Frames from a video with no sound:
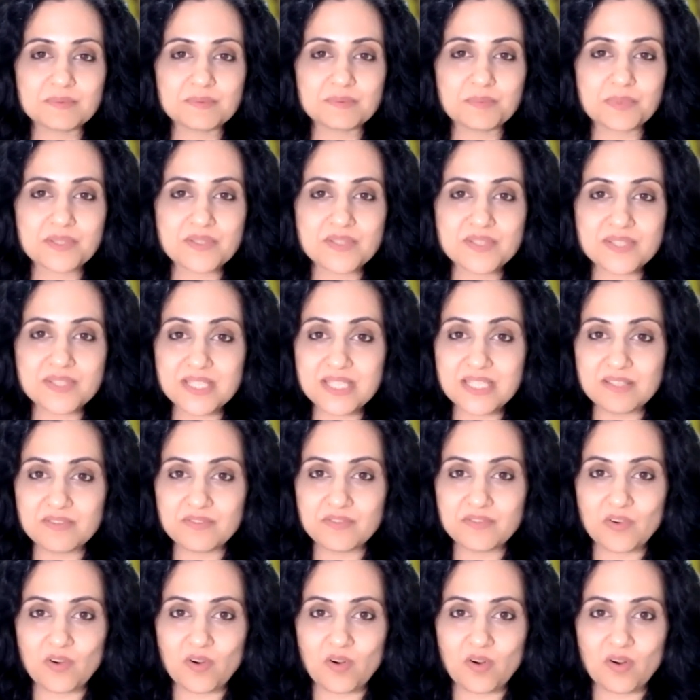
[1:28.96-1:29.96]

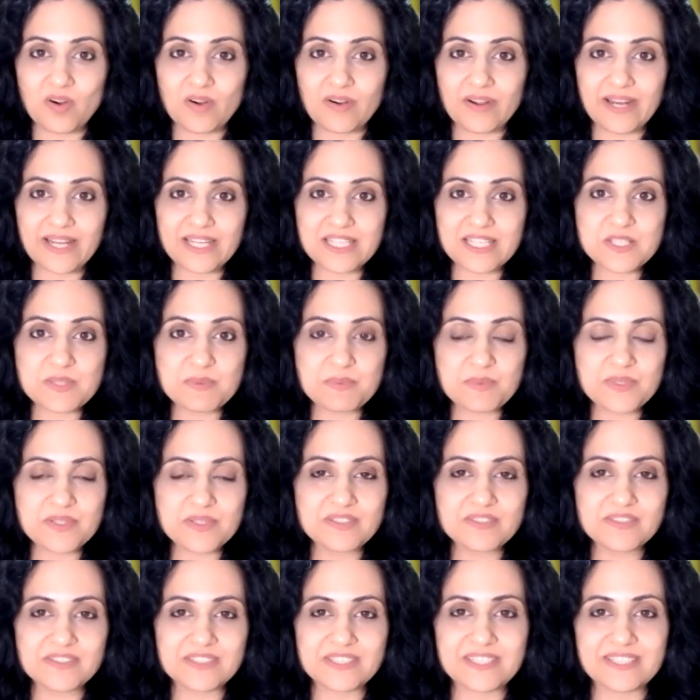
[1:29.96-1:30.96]
perceive or
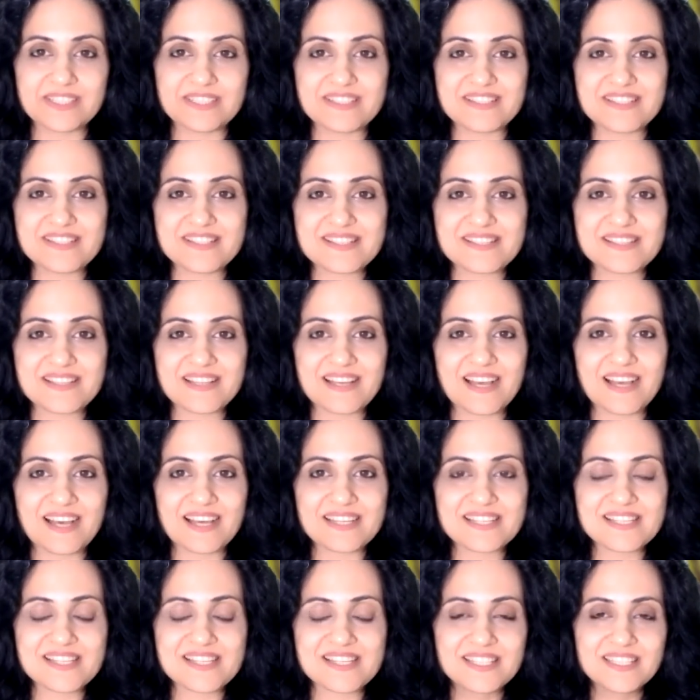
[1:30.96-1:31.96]
experience
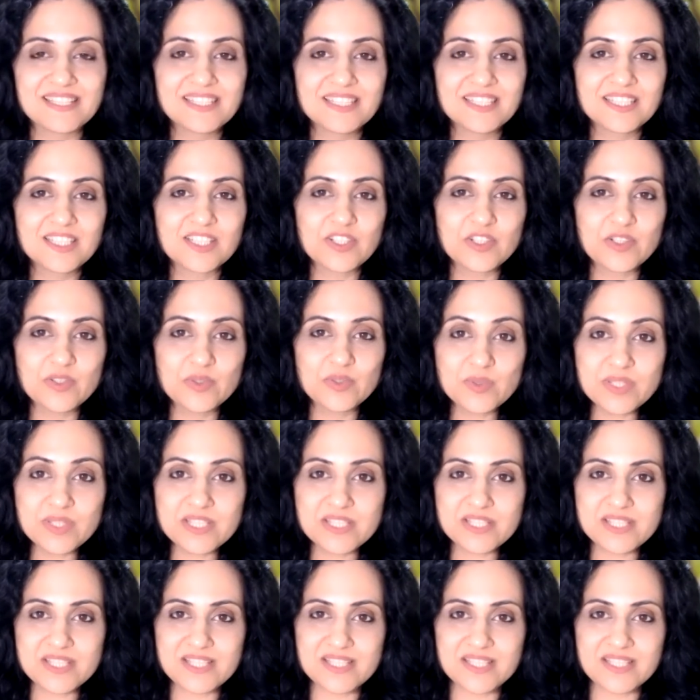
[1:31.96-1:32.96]
that
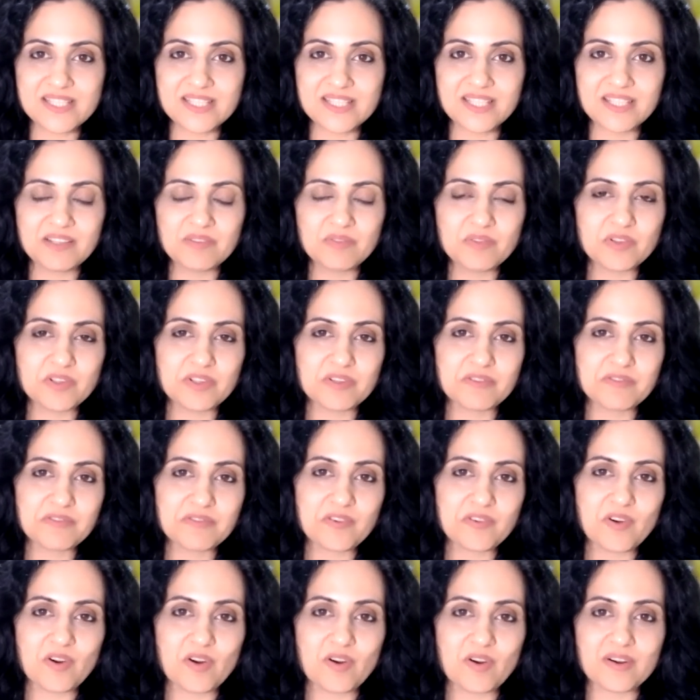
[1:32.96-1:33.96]
unity, even
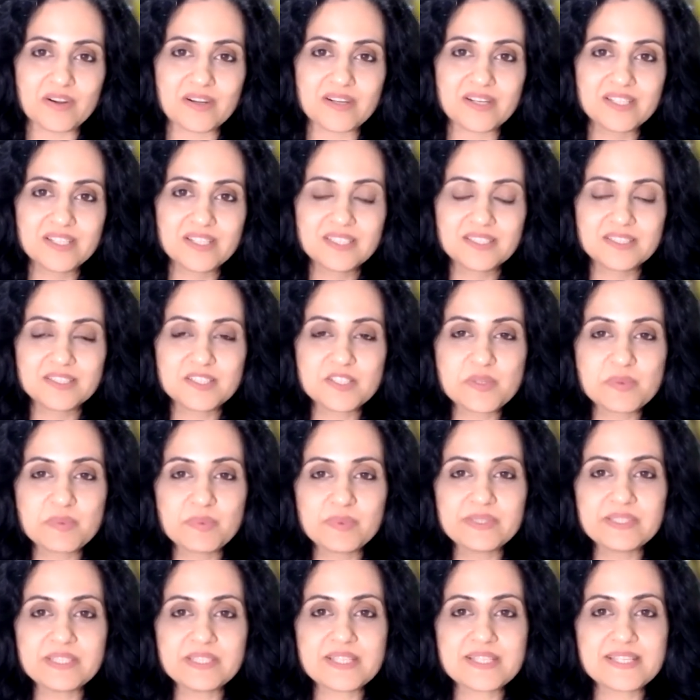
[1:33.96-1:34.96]
for the
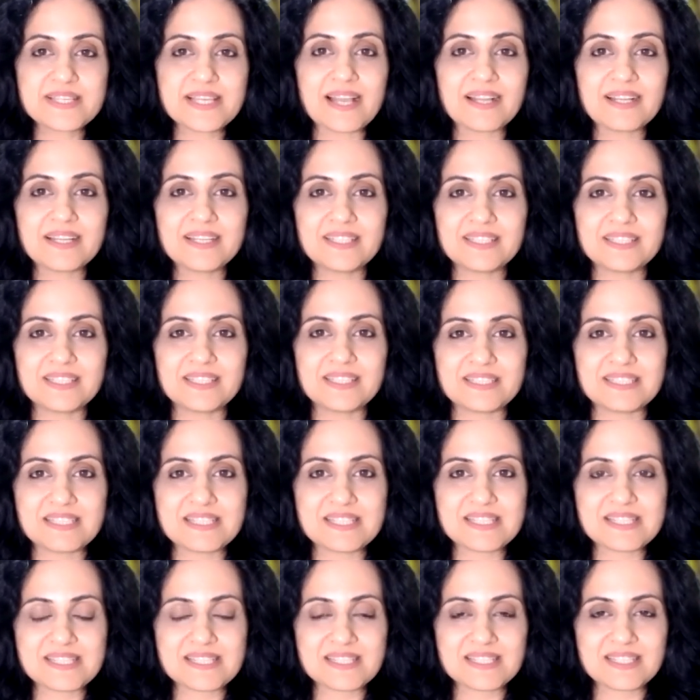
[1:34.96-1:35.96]
split
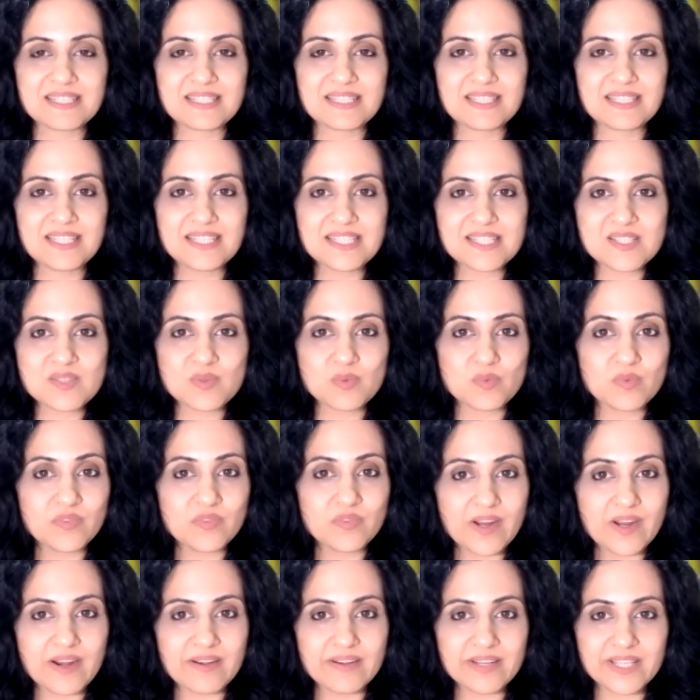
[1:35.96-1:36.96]
seconds, it's
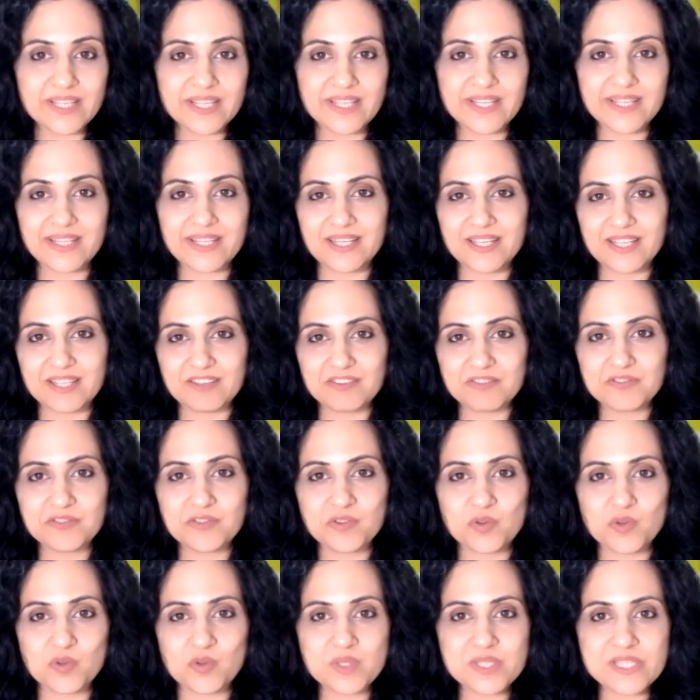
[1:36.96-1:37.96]
very healing
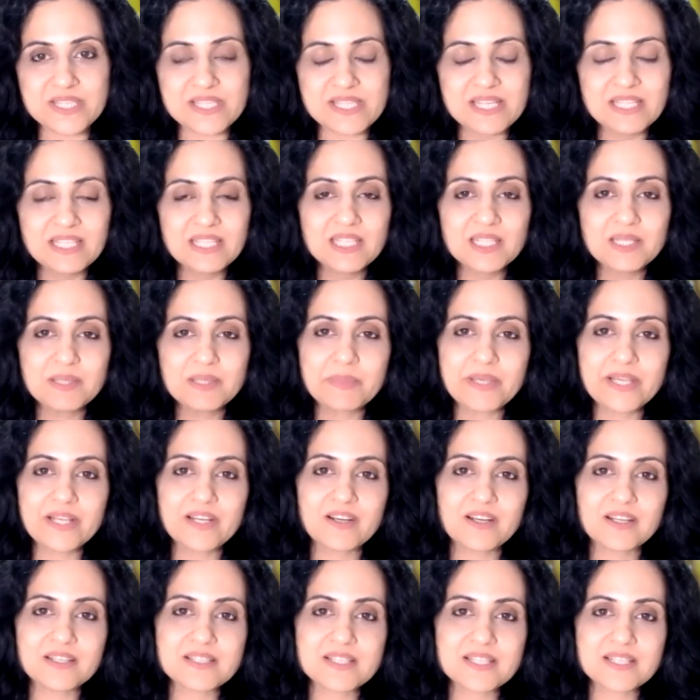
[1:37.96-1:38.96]
force
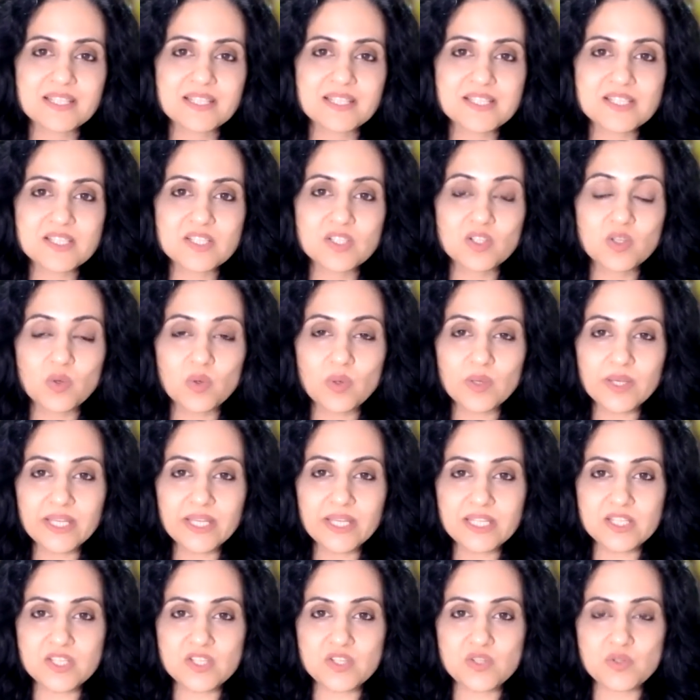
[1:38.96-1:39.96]
because it's
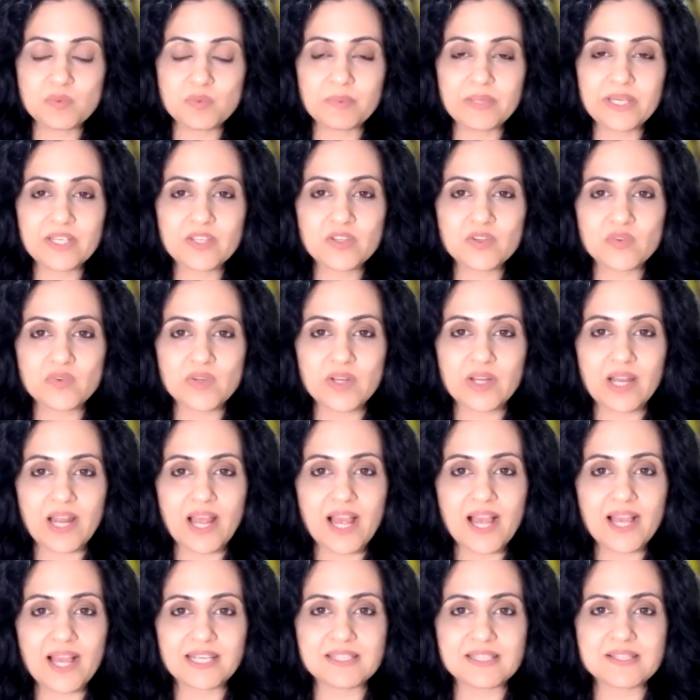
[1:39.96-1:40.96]
going to make you
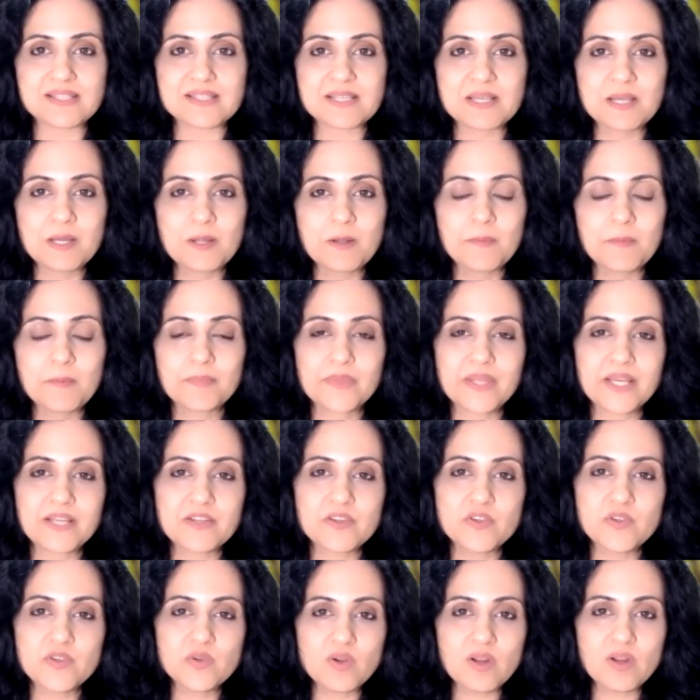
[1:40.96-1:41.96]
realize
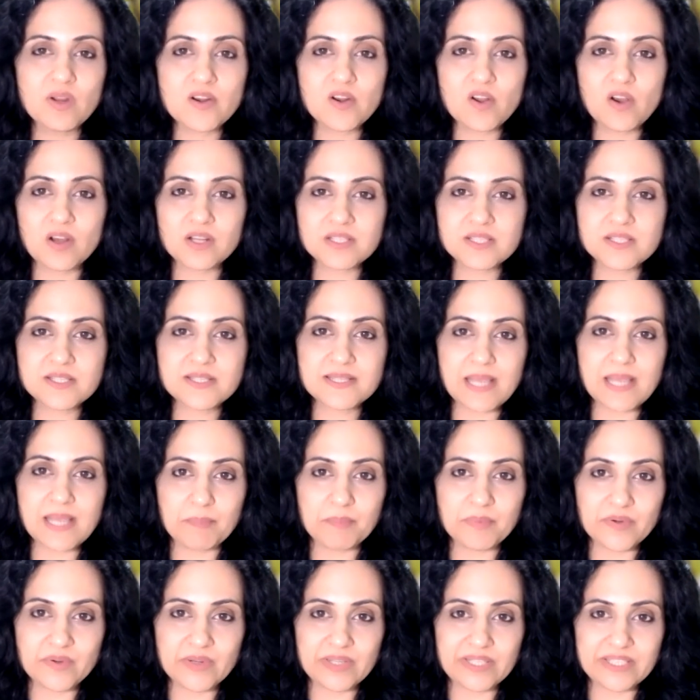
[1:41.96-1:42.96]
that you are not
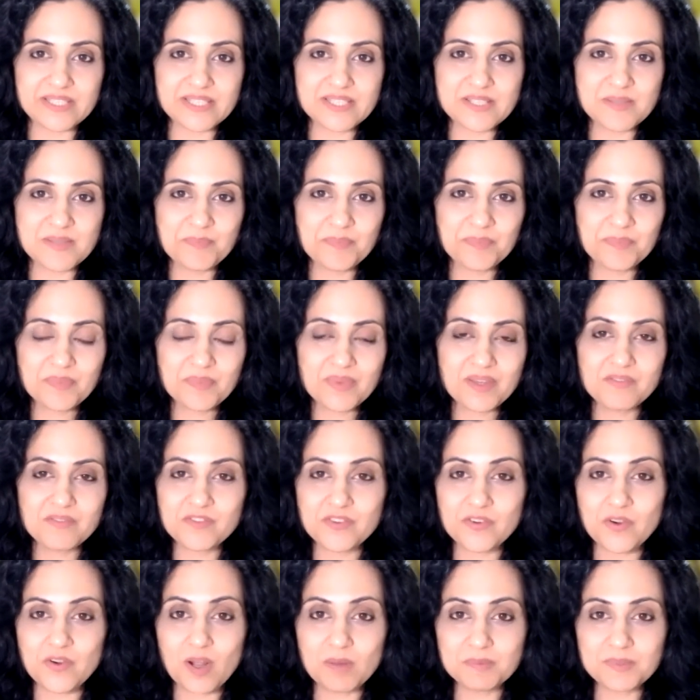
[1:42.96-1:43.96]
separate
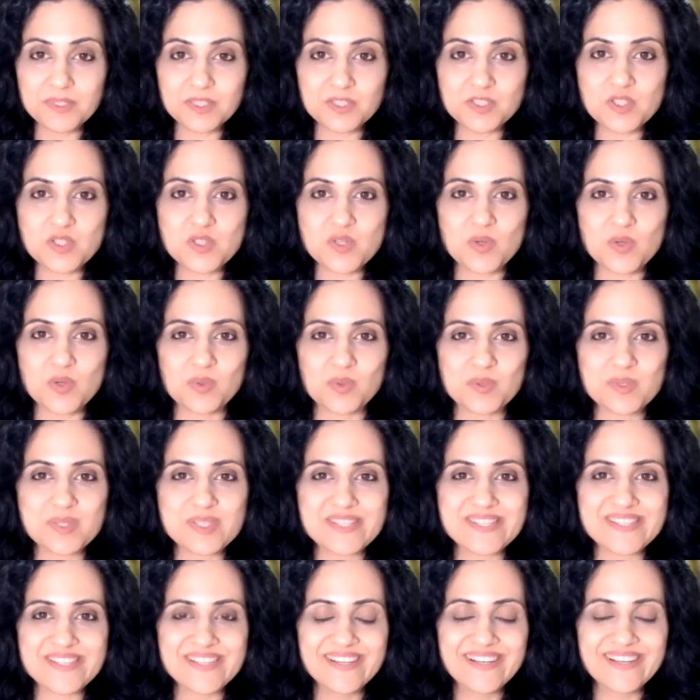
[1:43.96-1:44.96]
from the
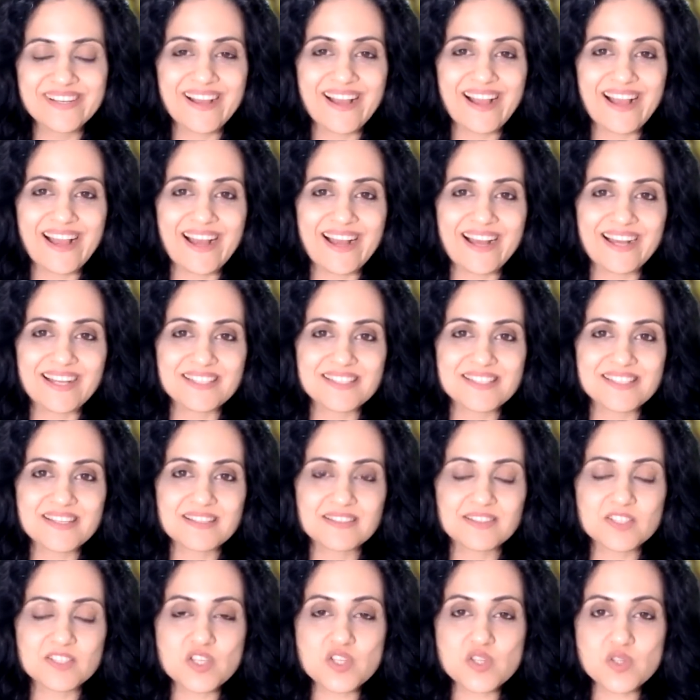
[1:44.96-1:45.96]
source and
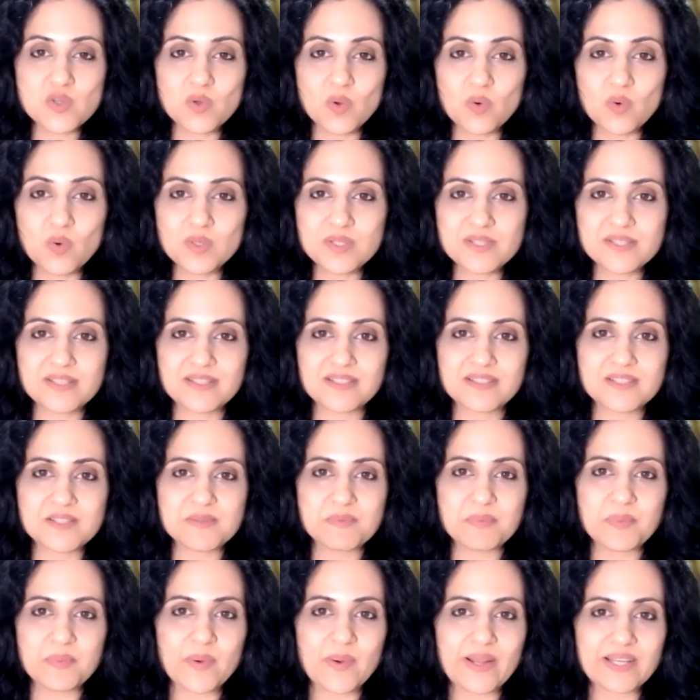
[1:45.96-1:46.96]
the source
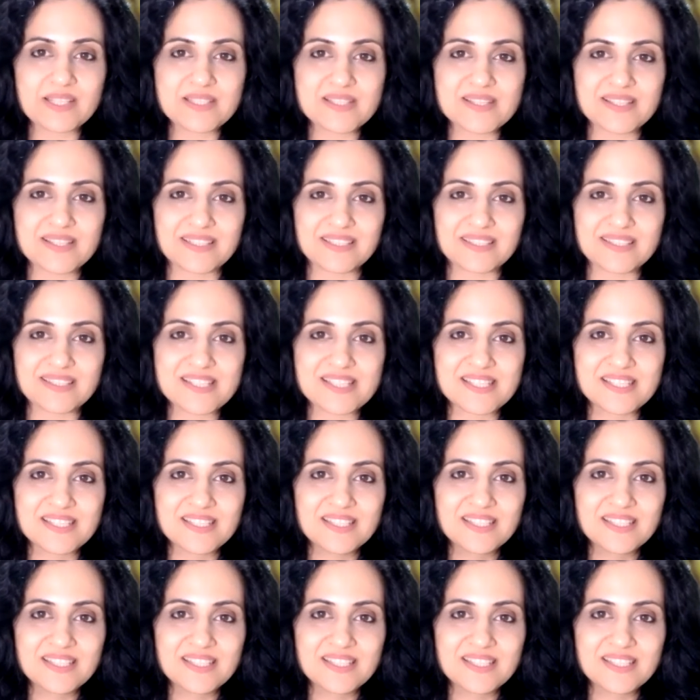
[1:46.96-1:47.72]
is present